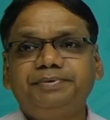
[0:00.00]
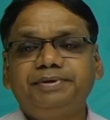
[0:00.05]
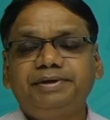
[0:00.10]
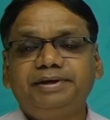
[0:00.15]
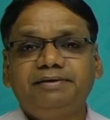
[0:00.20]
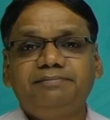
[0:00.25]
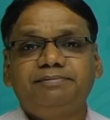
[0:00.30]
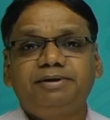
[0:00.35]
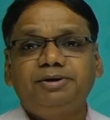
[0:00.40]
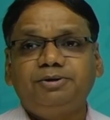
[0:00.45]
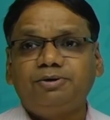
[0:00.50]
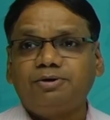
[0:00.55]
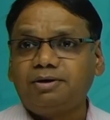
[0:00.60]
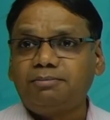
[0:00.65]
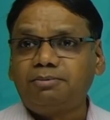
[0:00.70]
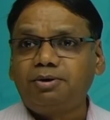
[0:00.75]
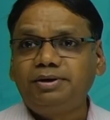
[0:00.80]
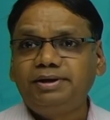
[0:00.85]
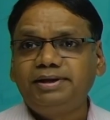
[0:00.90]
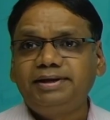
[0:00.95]
If I talk
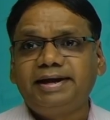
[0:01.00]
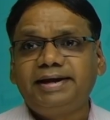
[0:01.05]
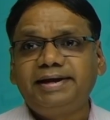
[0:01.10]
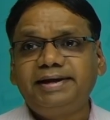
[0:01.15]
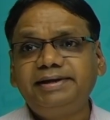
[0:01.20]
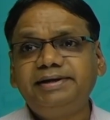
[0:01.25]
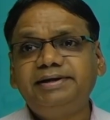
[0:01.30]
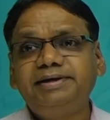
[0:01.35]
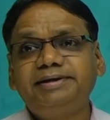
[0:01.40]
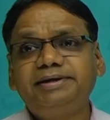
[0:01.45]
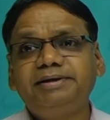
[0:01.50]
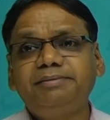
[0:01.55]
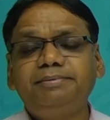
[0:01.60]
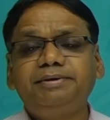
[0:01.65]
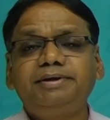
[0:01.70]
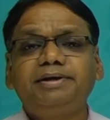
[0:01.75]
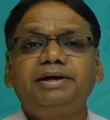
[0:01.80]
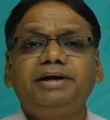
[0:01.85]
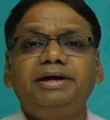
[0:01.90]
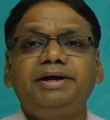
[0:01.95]
about an ideal attempt,
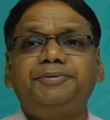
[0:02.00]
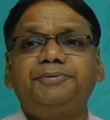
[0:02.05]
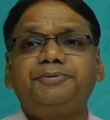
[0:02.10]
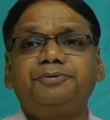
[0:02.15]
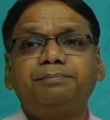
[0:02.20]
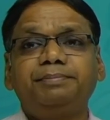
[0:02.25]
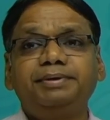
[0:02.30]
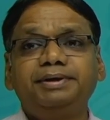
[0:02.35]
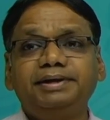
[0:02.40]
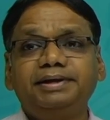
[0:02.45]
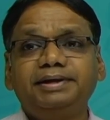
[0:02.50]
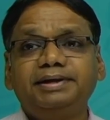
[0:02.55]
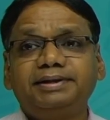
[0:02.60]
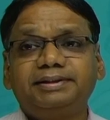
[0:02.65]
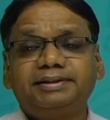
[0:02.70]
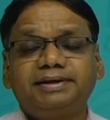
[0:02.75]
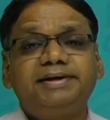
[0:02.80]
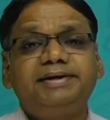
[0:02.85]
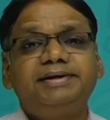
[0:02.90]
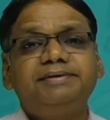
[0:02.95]
it should be
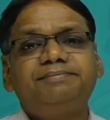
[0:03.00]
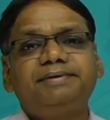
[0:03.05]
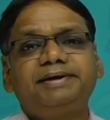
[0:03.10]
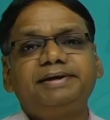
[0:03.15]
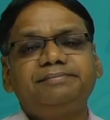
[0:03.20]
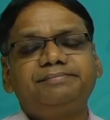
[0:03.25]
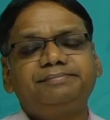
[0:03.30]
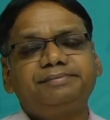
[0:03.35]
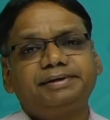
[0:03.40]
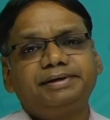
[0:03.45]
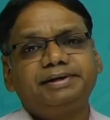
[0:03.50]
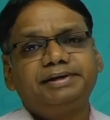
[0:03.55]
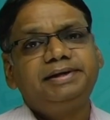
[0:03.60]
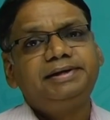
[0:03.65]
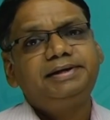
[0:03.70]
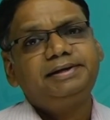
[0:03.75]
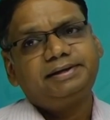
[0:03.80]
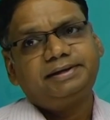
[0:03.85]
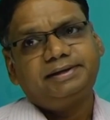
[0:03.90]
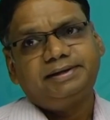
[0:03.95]
35
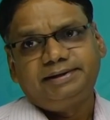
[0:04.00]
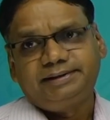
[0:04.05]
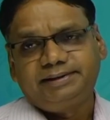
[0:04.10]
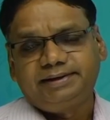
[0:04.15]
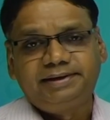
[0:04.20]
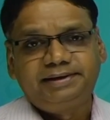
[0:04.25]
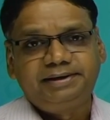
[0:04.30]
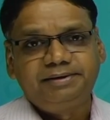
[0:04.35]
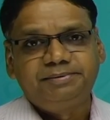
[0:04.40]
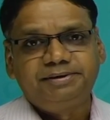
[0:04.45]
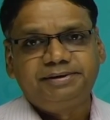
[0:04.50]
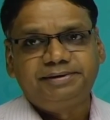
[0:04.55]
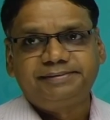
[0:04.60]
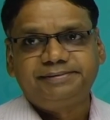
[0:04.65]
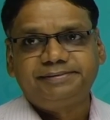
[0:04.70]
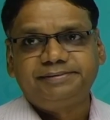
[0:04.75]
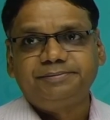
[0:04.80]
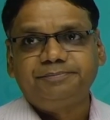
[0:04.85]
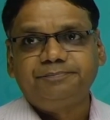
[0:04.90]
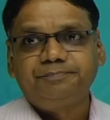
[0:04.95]
in 30
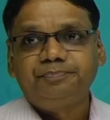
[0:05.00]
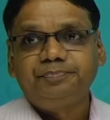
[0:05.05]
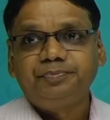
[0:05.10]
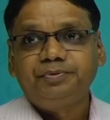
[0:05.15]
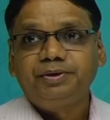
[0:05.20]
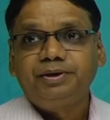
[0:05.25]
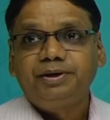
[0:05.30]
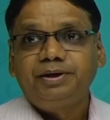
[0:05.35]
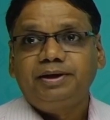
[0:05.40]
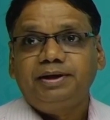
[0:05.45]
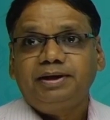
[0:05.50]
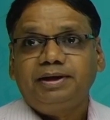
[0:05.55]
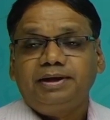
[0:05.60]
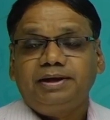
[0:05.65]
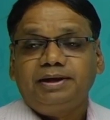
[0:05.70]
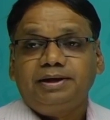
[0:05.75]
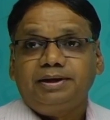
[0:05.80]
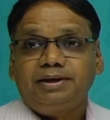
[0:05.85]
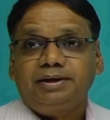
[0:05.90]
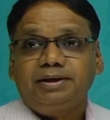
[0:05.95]
minutes.
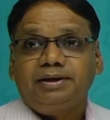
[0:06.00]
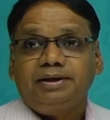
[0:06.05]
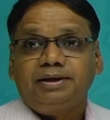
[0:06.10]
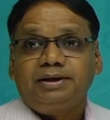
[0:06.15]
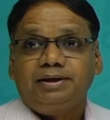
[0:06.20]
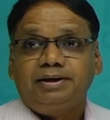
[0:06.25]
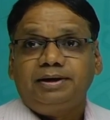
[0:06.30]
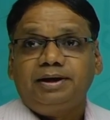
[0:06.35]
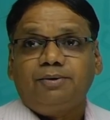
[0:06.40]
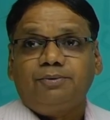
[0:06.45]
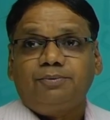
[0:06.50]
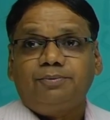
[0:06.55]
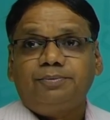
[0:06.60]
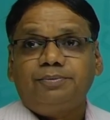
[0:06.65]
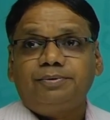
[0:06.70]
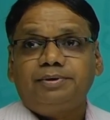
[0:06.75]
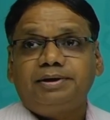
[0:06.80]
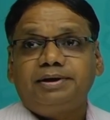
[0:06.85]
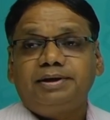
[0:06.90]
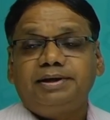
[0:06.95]
Now
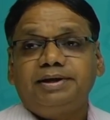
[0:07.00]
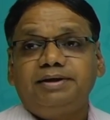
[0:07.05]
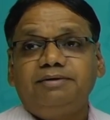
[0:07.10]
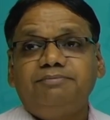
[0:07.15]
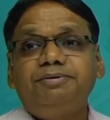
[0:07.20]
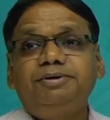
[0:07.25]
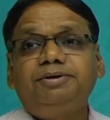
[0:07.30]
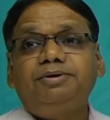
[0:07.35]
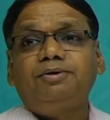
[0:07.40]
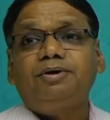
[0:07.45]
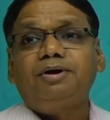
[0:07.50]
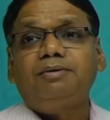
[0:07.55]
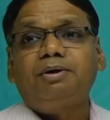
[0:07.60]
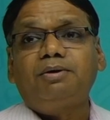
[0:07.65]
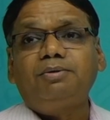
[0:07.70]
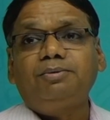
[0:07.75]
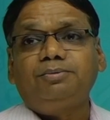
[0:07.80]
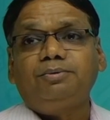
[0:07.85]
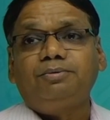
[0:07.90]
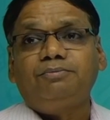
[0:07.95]
if we talk
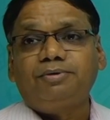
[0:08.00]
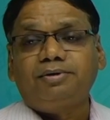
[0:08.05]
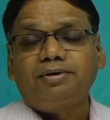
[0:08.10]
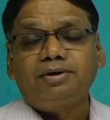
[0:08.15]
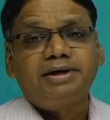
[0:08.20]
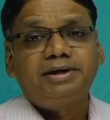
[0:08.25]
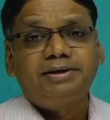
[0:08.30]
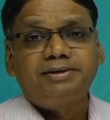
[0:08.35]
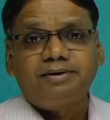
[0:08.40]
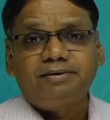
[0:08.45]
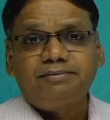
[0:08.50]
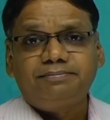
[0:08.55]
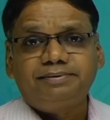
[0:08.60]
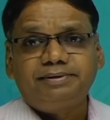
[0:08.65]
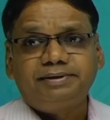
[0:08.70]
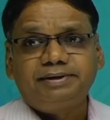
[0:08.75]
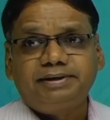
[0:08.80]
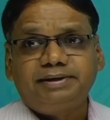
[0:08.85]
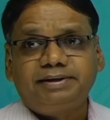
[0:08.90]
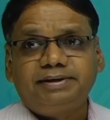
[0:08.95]
about overall cutoff,
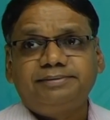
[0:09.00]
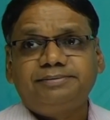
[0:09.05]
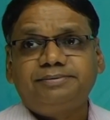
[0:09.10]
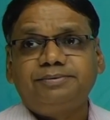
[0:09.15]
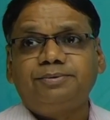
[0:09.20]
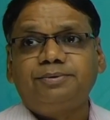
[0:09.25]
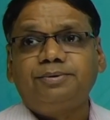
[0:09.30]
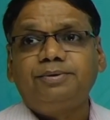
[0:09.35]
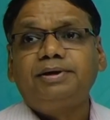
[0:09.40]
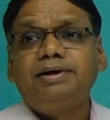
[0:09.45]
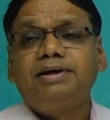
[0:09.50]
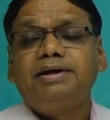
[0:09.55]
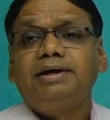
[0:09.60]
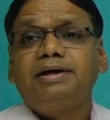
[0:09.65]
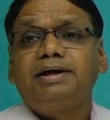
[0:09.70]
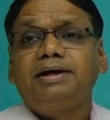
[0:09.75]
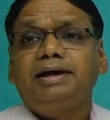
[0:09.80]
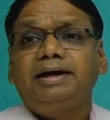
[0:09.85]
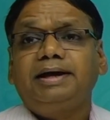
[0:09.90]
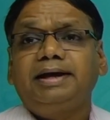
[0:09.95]
so
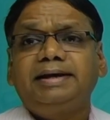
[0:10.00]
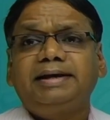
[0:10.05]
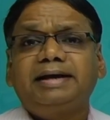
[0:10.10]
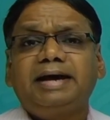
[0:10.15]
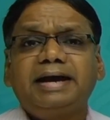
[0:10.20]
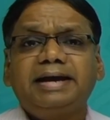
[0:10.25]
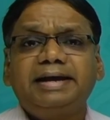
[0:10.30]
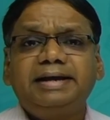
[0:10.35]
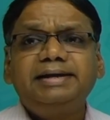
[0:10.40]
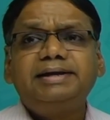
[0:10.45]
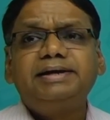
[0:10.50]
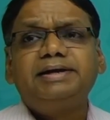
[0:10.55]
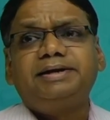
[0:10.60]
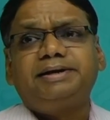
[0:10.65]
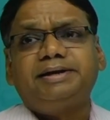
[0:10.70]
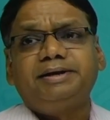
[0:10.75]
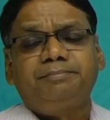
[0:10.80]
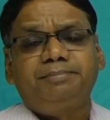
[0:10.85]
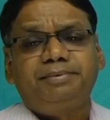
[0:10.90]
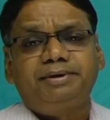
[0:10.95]
an ideal
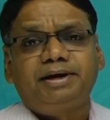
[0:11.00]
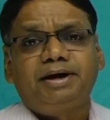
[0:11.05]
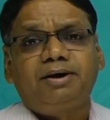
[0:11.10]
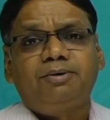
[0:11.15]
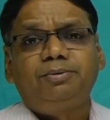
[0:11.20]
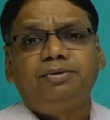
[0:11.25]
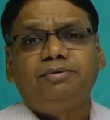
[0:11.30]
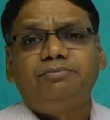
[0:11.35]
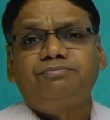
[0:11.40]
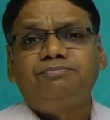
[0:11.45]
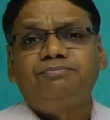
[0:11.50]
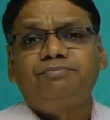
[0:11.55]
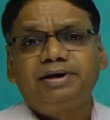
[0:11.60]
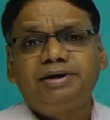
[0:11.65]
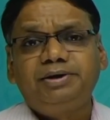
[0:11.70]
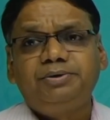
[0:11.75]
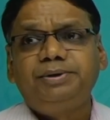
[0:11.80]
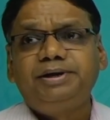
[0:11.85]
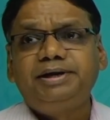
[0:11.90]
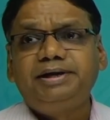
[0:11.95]
attempt out of
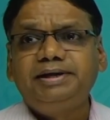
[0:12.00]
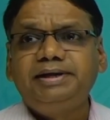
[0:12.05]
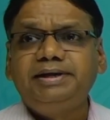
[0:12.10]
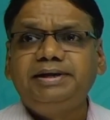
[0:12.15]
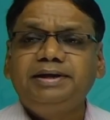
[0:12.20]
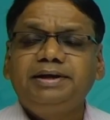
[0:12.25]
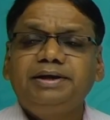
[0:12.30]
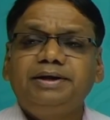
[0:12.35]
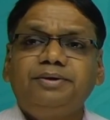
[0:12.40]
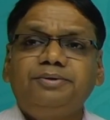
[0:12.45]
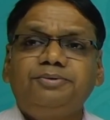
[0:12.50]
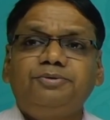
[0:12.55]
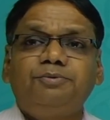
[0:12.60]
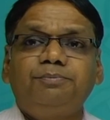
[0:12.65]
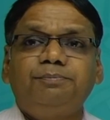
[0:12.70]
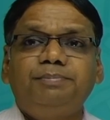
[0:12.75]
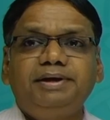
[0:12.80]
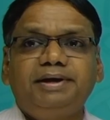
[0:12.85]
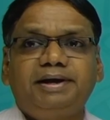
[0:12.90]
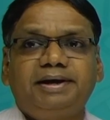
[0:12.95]
120 should
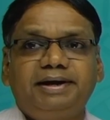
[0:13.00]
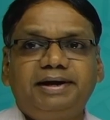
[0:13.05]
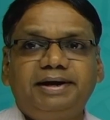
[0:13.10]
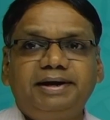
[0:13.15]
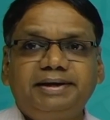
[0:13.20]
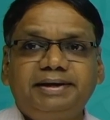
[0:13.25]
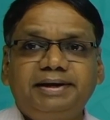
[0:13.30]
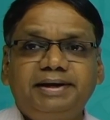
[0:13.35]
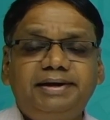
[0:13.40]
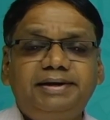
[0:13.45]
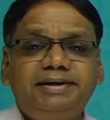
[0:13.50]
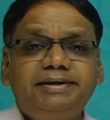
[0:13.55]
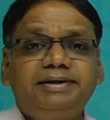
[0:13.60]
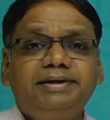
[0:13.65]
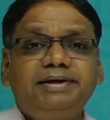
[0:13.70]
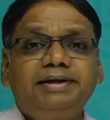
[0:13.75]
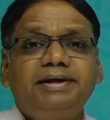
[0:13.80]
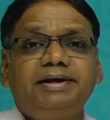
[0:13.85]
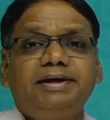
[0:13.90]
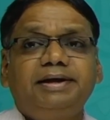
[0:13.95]
be 108,
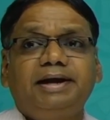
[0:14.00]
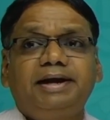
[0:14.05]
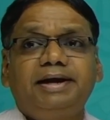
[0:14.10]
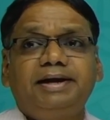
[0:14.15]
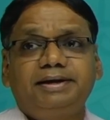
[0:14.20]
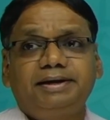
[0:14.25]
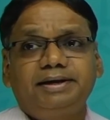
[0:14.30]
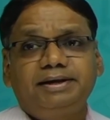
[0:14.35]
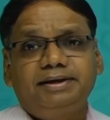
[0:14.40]
and